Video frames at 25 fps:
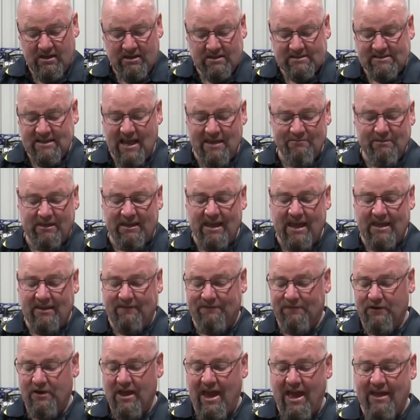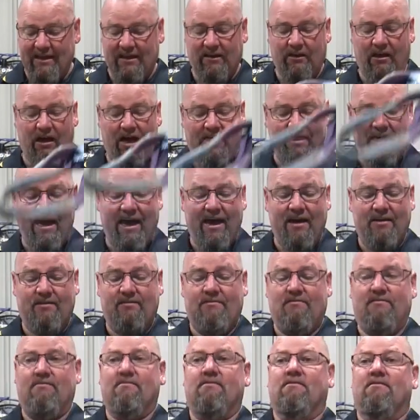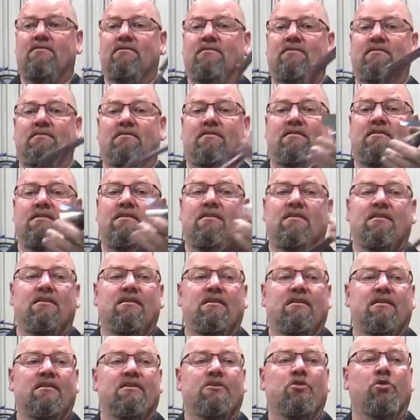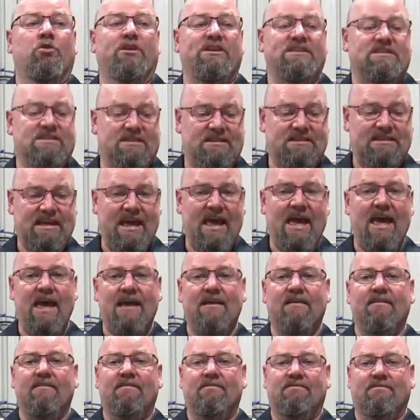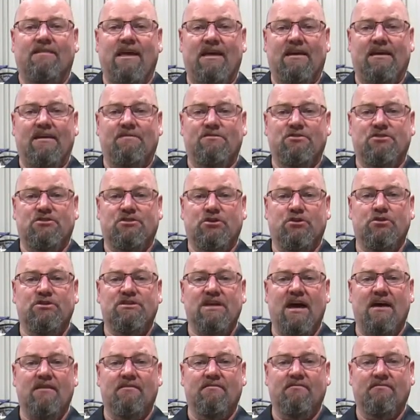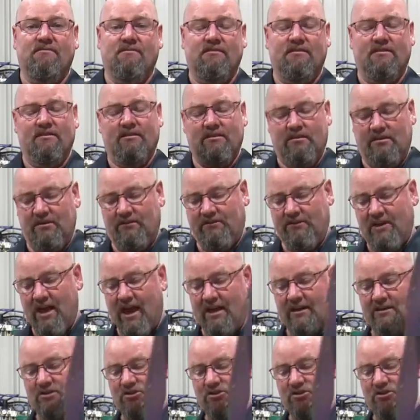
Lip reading: Same again, if you hang it like that, according to the tag, that gives you 2 ton. If you hang it